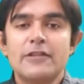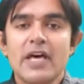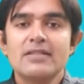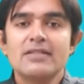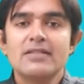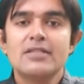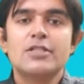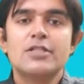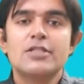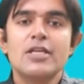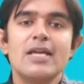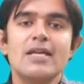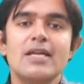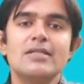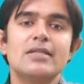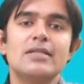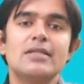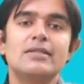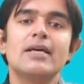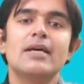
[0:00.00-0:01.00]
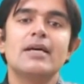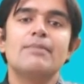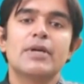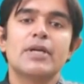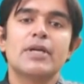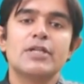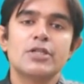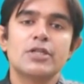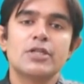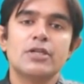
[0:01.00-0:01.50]
is a change in
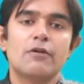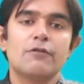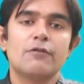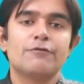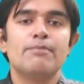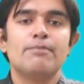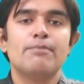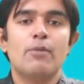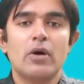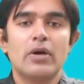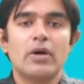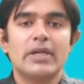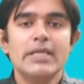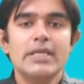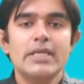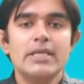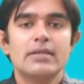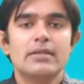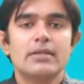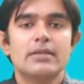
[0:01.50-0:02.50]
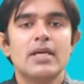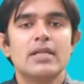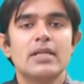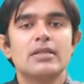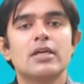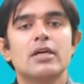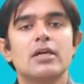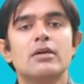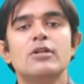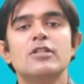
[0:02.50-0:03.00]
temperature of a body, then
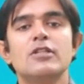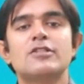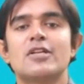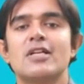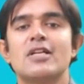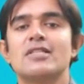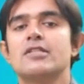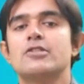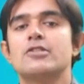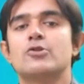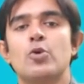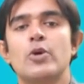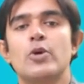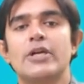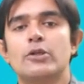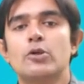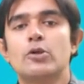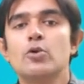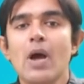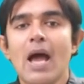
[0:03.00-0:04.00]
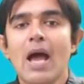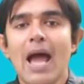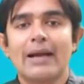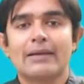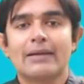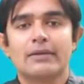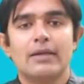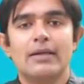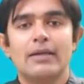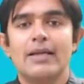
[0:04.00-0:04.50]
thermal stress is going to
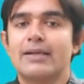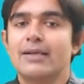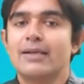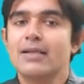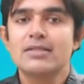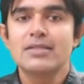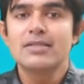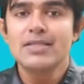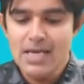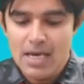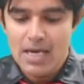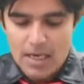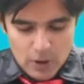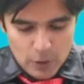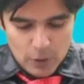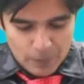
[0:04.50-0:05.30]
act. Let us see how.